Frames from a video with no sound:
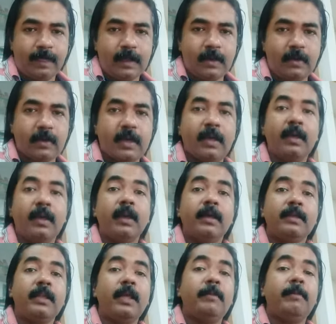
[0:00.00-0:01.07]
Okay,
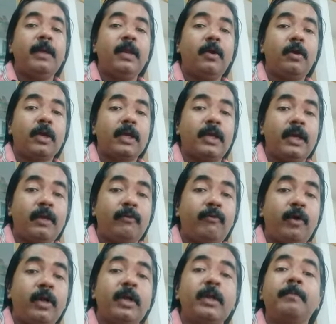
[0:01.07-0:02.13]
they may not care
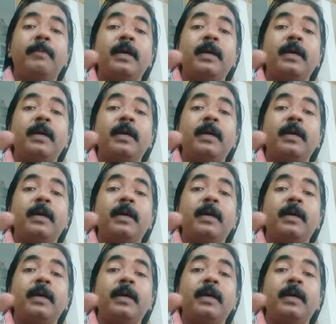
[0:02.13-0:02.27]
for it,